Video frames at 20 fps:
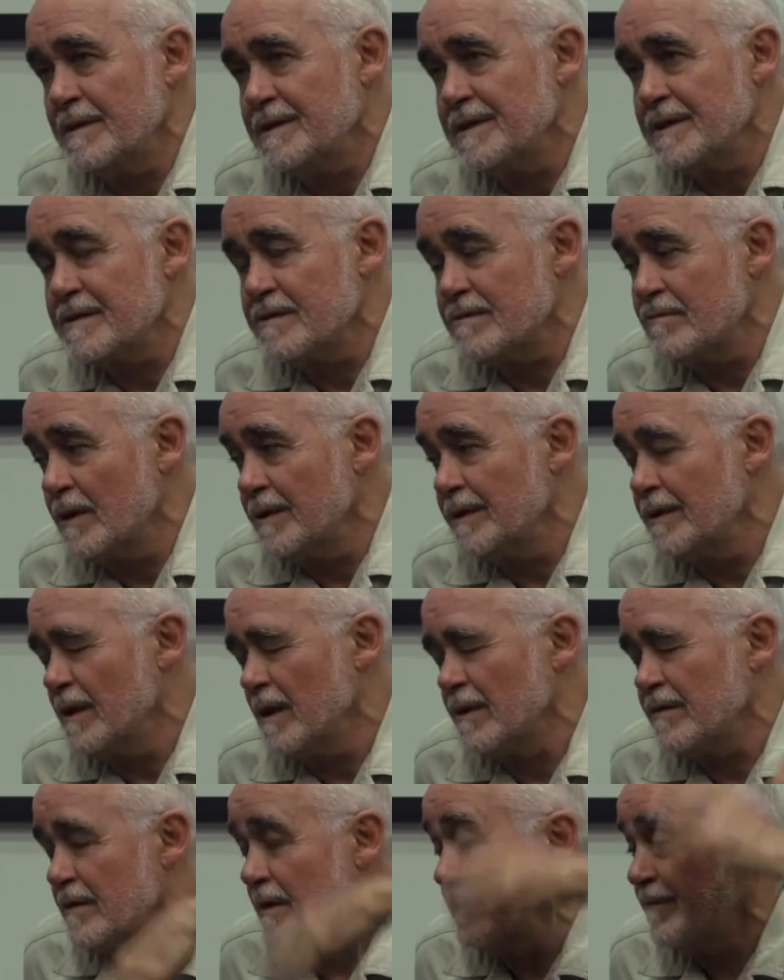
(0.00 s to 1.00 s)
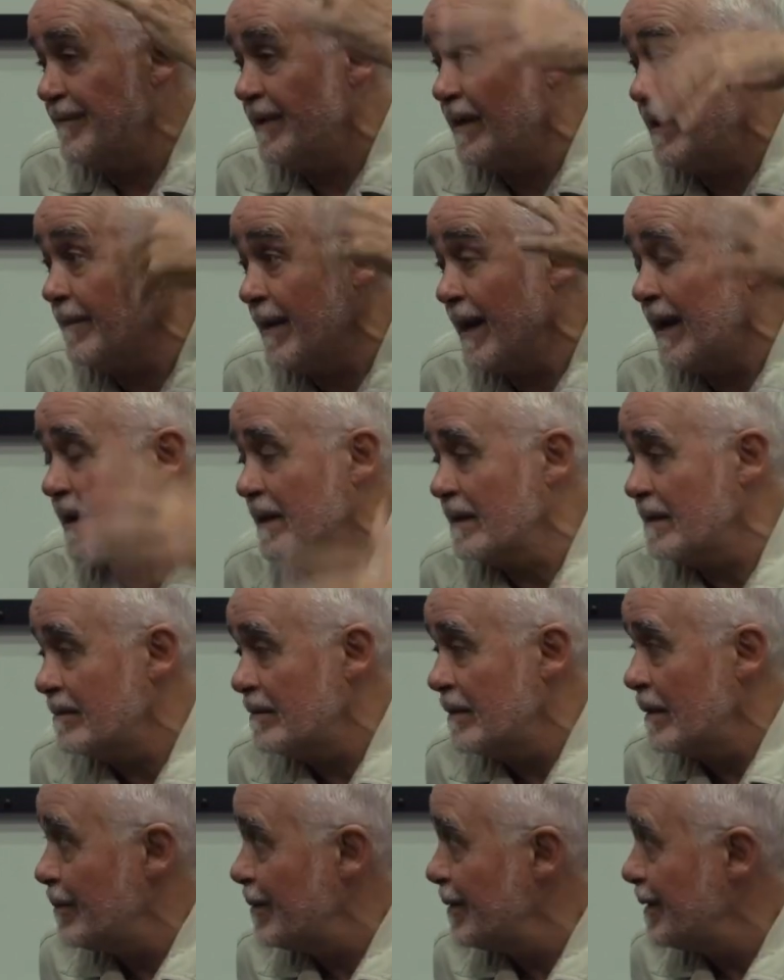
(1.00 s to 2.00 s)
Just won the Oscar. I'm very bad at
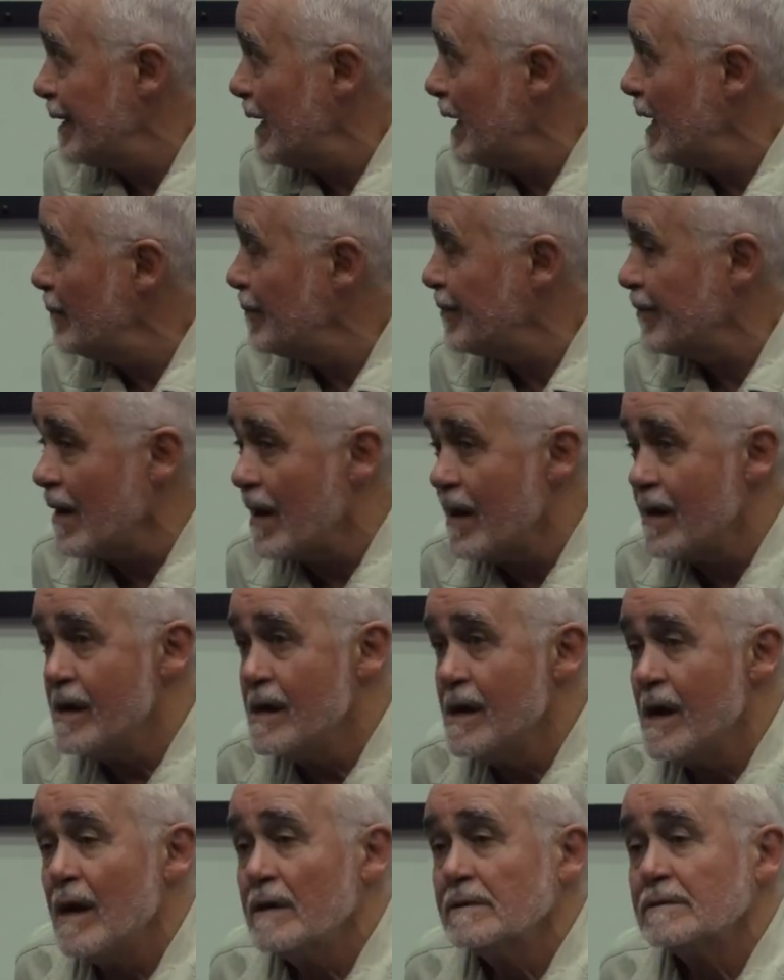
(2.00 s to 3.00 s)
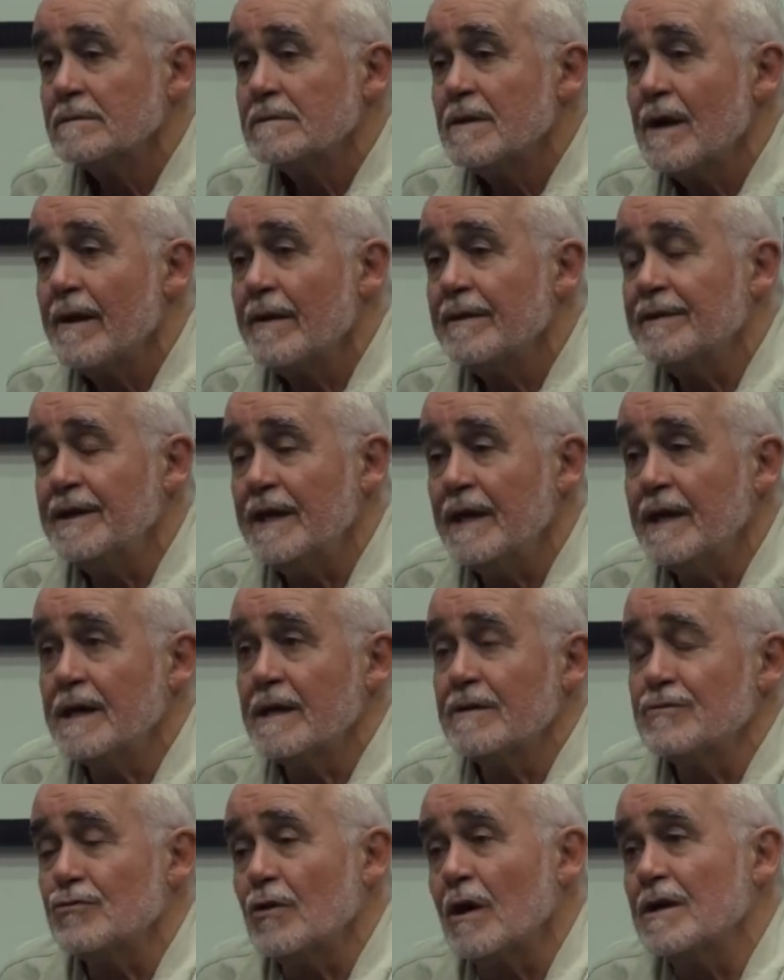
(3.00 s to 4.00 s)
remembering names.
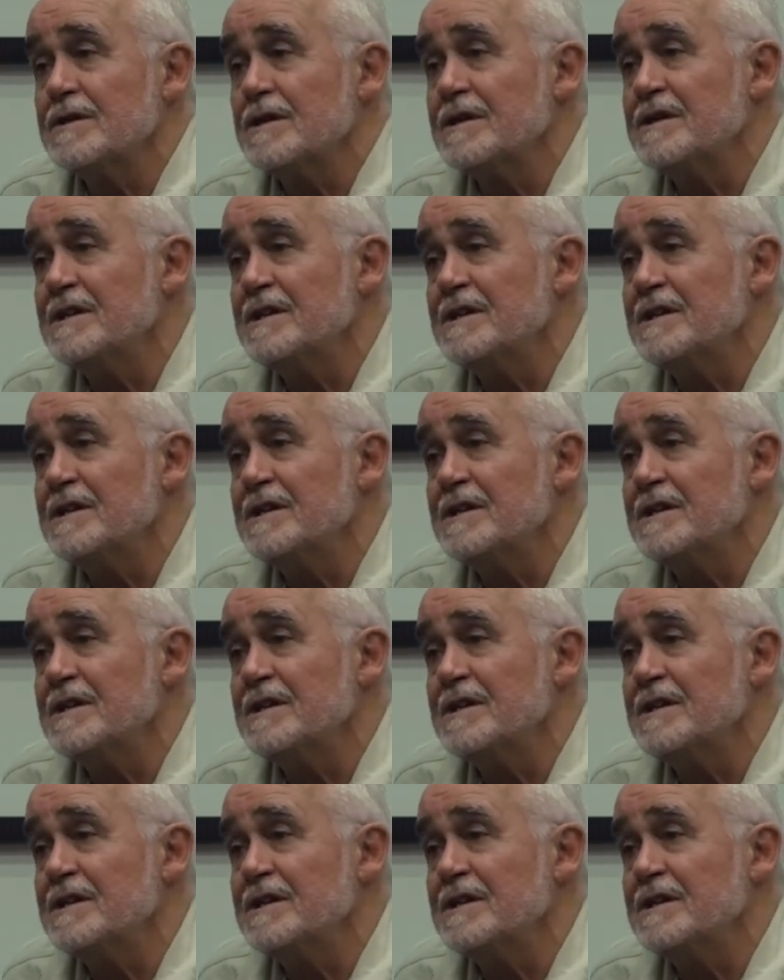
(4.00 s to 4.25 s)
Deakins, Roger